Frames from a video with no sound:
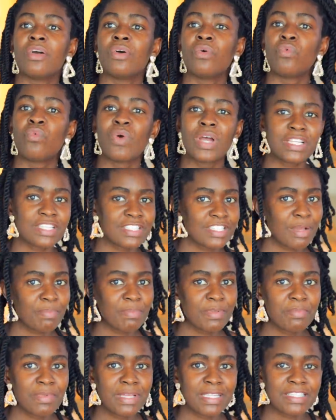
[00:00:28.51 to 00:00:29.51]
what
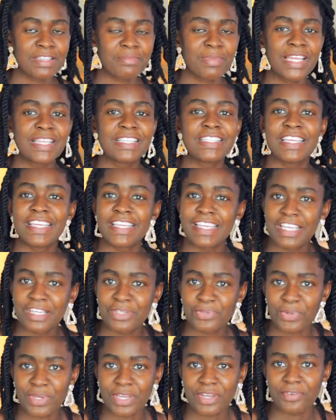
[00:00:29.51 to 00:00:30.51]
supplements am I
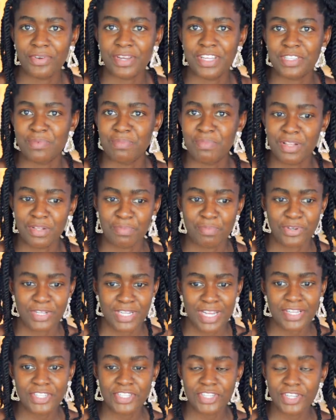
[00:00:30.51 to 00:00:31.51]
taking to increase milk
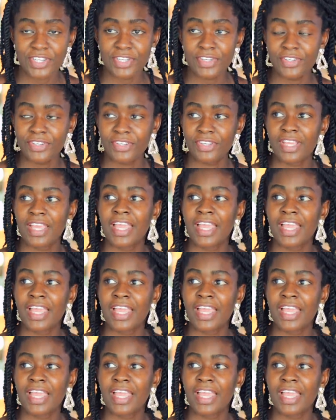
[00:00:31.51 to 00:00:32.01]
production,